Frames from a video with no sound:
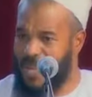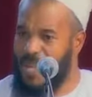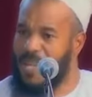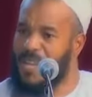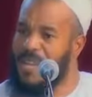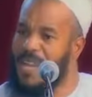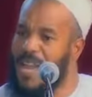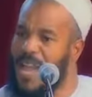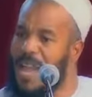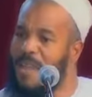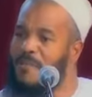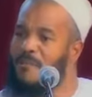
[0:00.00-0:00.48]

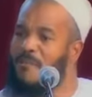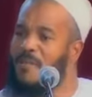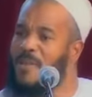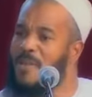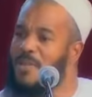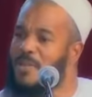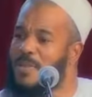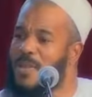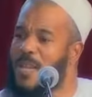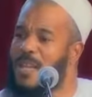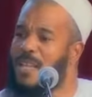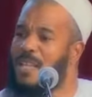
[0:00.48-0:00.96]
in
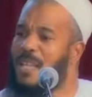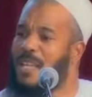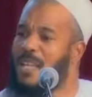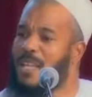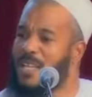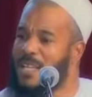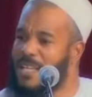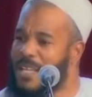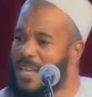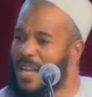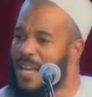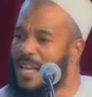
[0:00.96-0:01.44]
everything
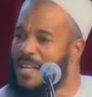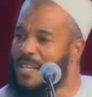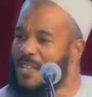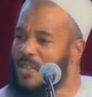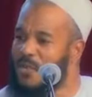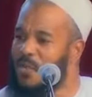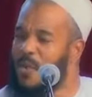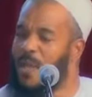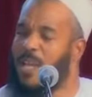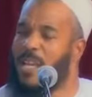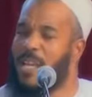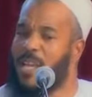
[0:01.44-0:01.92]
that he
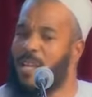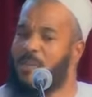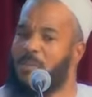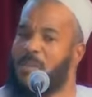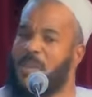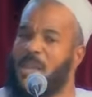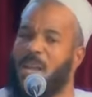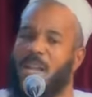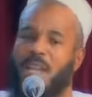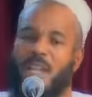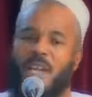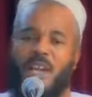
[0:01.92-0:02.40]
does, will he
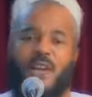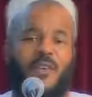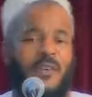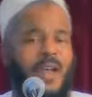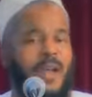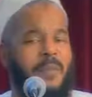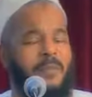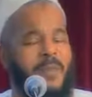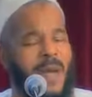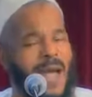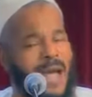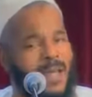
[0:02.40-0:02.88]
be on the
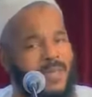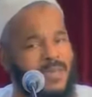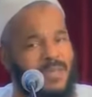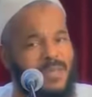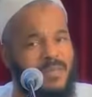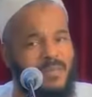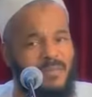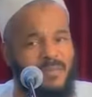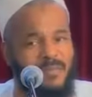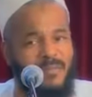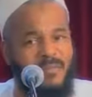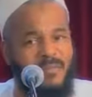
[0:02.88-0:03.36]
correct path?